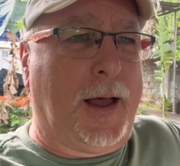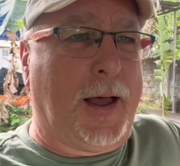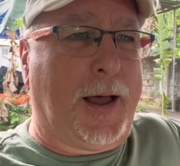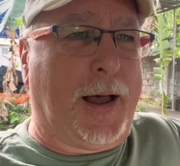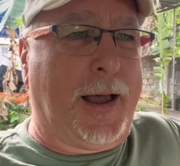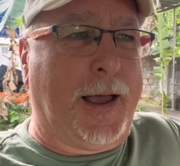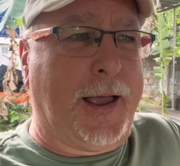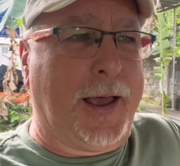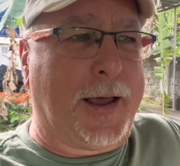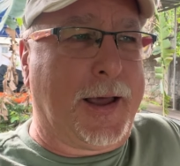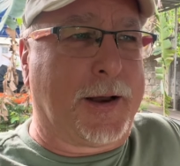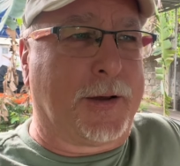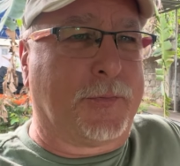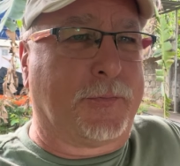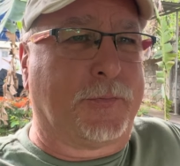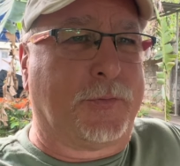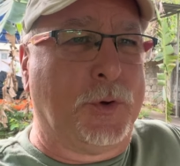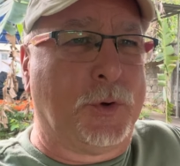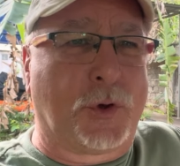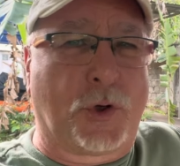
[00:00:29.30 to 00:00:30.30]
I had a
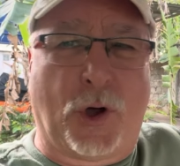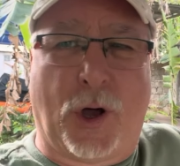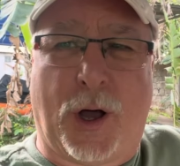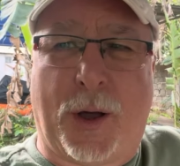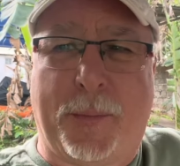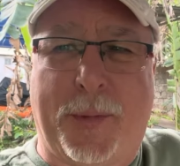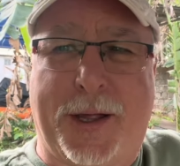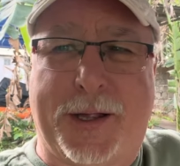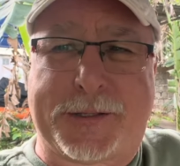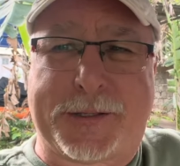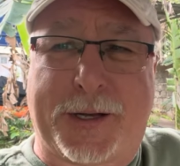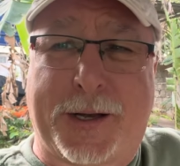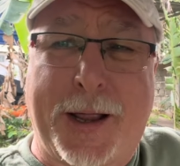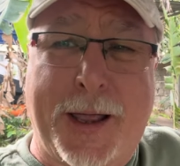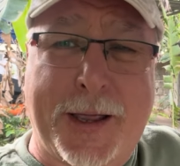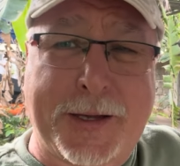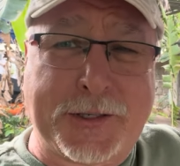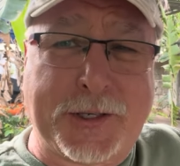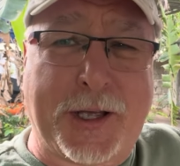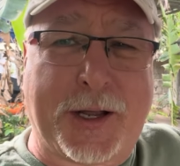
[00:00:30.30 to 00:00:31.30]
few comments, and I
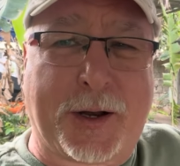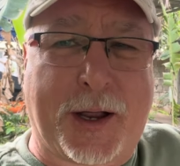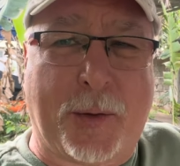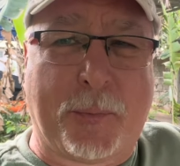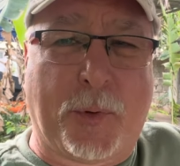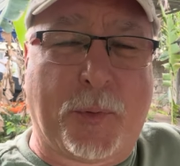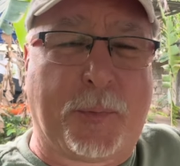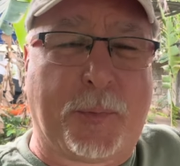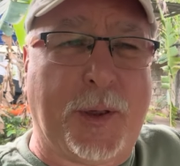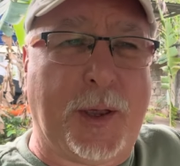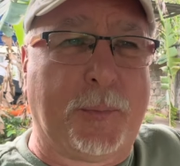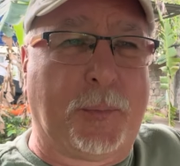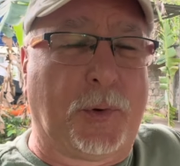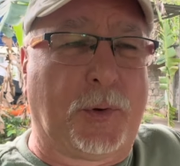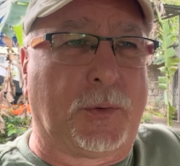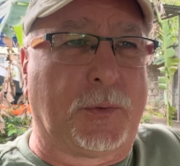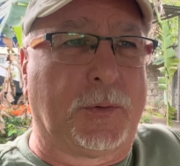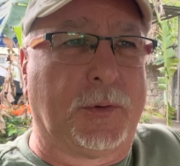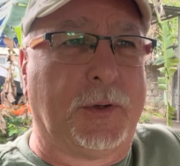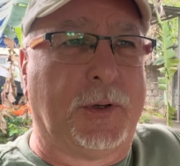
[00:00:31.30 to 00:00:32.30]
actually had a couple
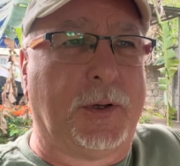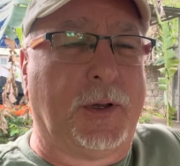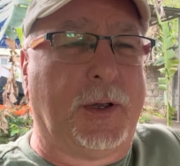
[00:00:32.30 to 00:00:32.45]
people